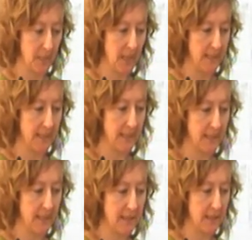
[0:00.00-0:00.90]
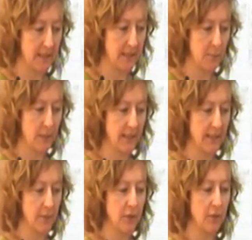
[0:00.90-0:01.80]
And again, you can see this is a
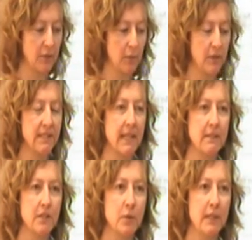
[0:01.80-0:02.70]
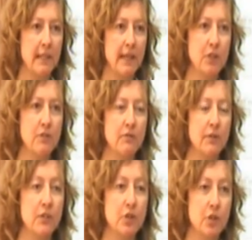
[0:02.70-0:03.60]
breakdown. So if they were starting to add an action for
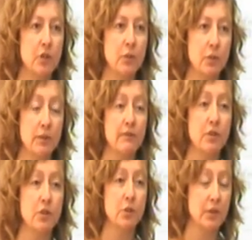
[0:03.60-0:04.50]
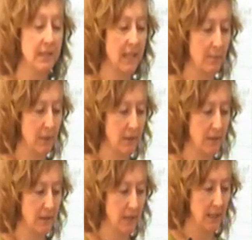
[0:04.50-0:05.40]
the stroke, one of the stroke
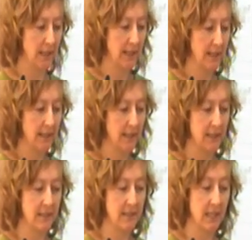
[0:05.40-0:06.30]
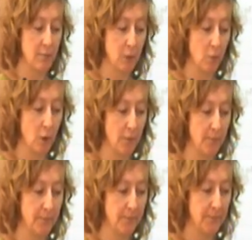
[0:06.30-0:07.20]
statements, it's statement
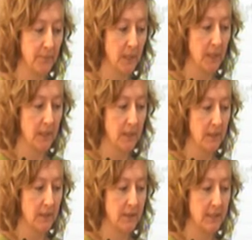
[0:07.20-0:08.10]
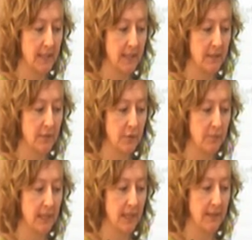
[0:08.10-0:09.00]
1. They'll select
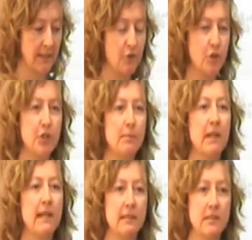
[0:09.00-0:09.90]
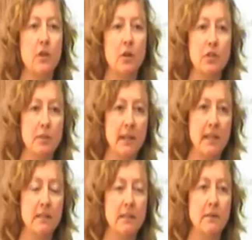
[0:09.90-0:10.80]
from their trust, but it's
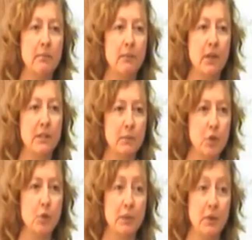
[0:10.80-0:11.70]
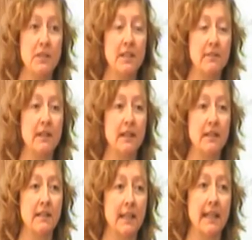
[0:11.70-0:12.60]
automated. Because I'm a super user, I
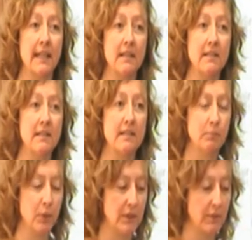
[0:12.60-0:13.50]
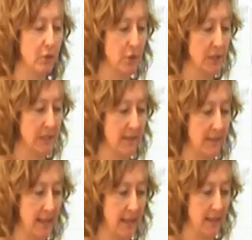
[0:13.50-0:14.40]
can click in and put different trusts in
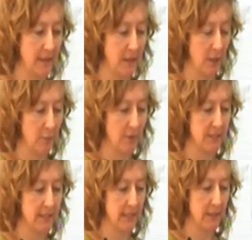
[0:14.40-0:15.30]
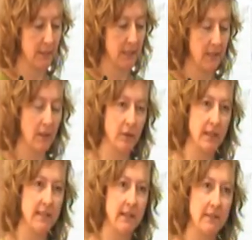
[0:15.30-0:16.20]
there. But obviously it'll be
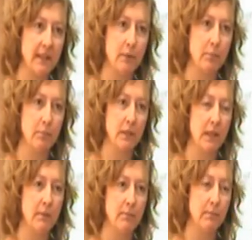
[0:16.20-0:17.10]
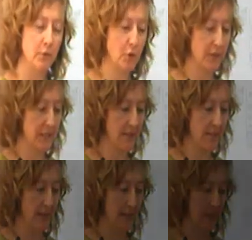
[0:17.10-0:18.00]
already have their trust in there.